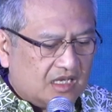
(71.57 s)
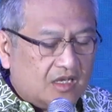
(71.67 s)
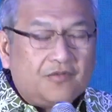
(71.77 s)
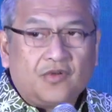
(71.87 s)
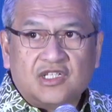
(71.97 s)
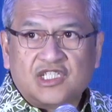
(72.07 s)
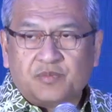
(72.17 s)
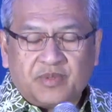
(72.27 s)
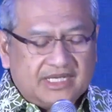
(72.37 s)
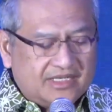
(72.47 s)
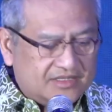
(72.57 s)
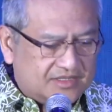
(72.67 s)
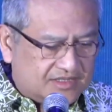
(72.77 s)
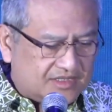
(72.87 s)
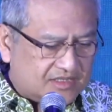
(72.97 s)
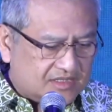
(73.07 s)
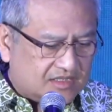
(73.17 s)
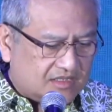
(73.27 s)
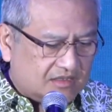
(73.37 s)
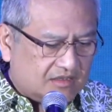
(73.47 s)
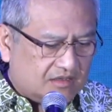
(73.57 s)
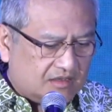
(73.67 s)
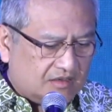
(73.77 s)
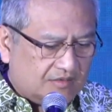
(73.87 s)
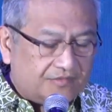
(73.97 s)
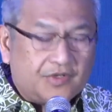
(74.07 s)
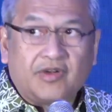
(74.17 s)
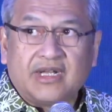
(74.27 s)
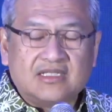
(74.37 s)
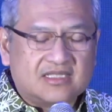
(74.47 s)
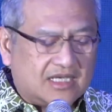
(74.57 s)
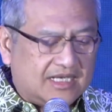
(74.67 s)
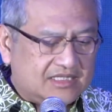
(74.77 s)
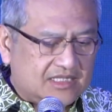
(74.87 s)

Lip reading: for the speakers for your insights,